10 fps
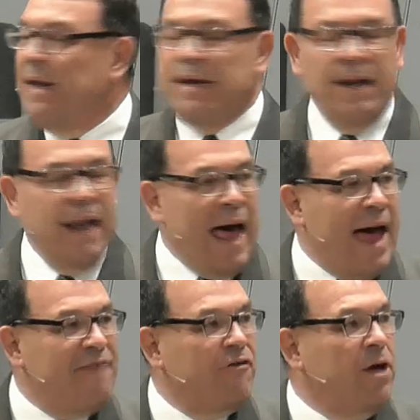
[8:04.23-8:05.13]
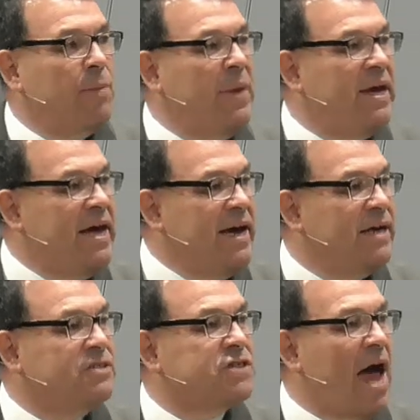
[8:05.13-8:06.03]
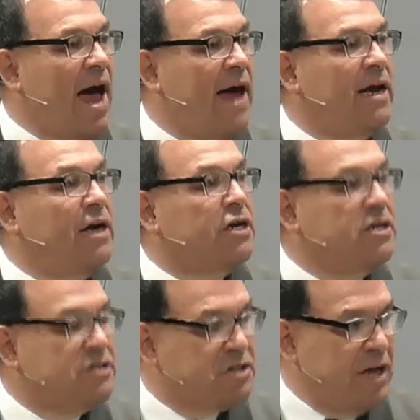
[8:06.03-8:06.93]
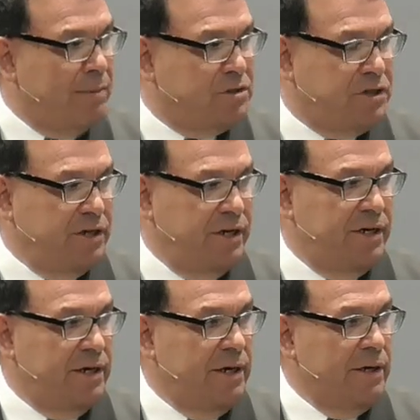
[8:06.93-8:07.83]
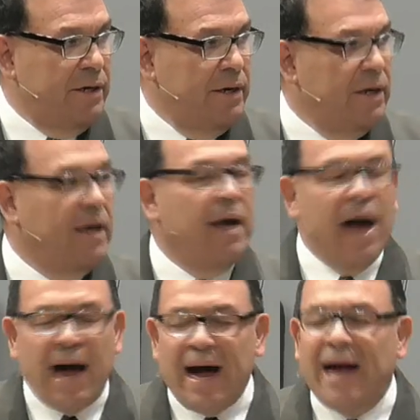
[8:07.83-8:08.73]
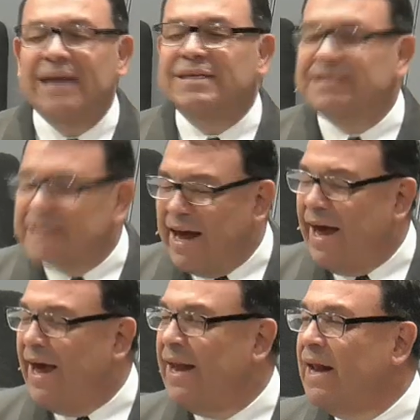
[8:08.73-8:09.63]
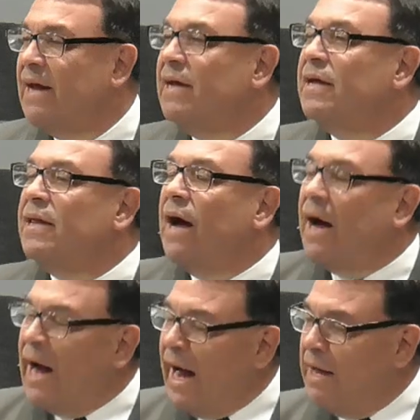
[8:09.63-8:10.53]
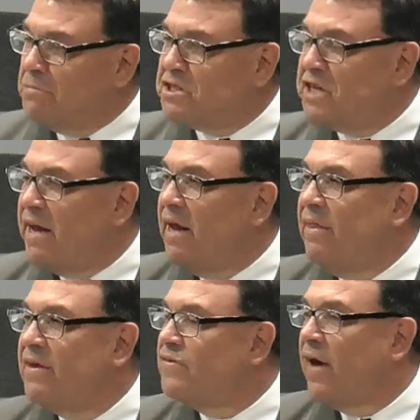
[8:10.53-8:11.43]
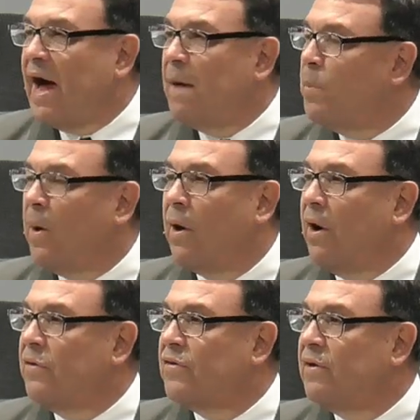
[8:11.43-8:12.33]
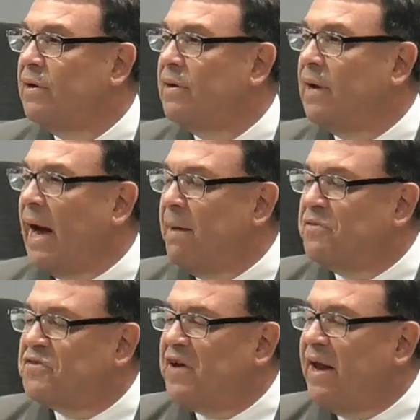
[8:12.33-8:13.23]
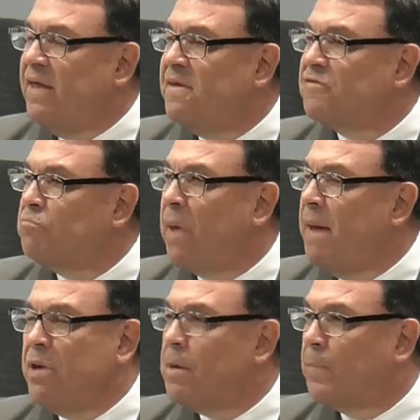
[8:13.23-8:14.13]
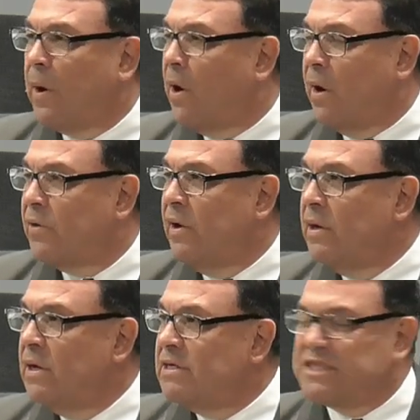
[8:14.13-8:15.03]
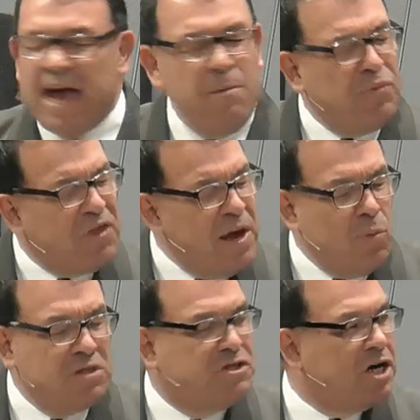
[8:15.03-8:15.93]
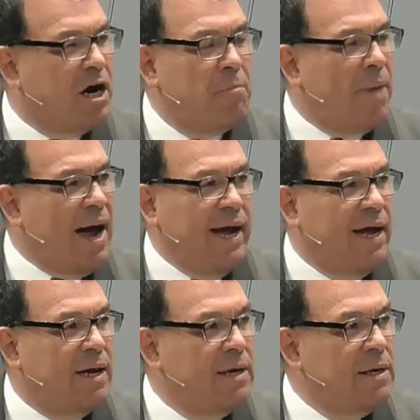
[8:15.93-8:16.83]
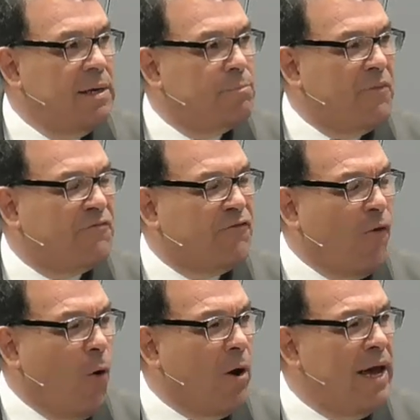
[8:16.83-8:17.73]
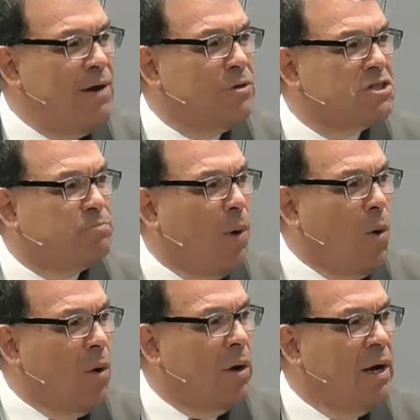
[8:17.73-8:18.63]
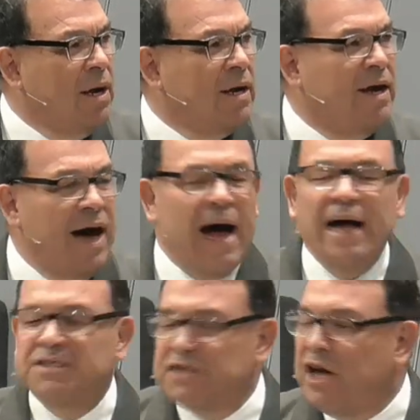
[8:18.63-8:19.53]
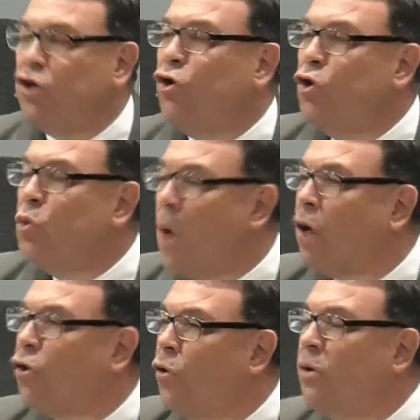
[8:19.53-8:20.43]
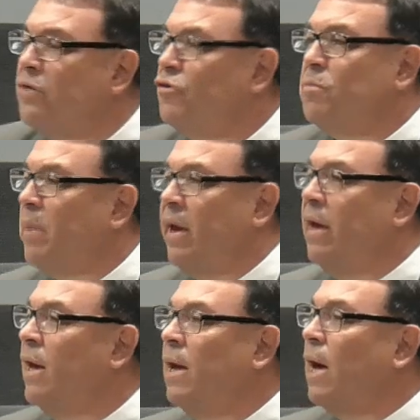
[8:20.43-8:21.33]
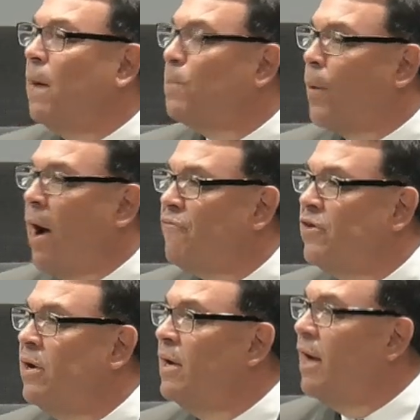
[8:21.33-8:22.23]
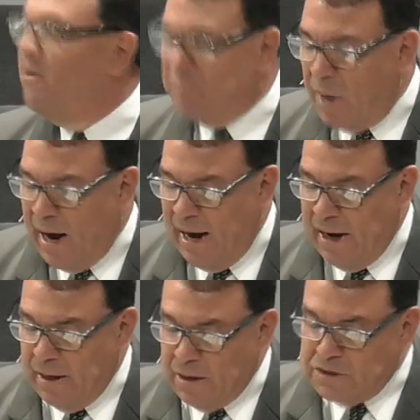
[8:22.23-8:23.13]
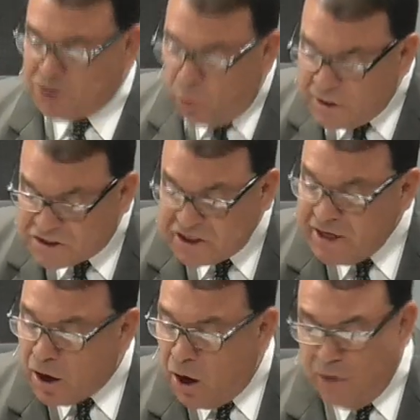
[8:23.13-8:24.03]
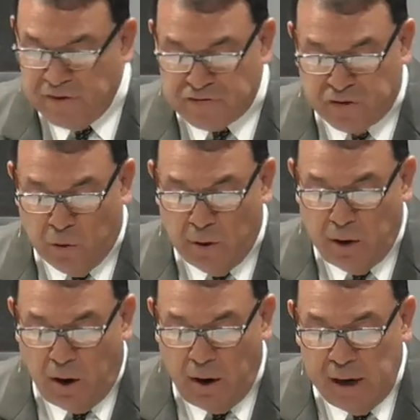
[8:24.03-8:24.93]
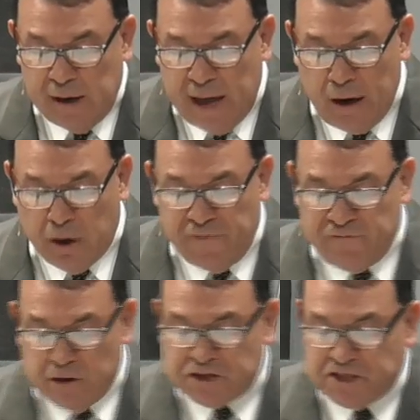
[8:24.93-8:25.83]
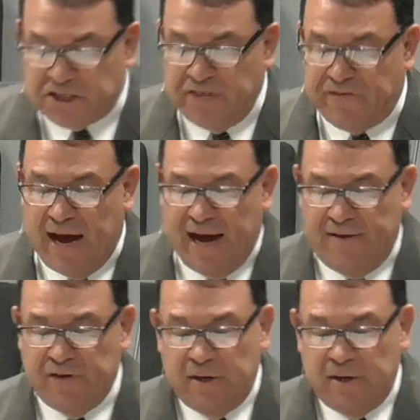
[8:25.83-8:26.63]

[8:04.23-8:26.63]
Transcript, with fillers: Life begins at conception. God said, I am setting this guy apart. I am setting this baby apart. Same thing with Jeremiah. Before he was born, God said, You are going to be a prophet of mine. So we see all this going on. Now look in verse 65.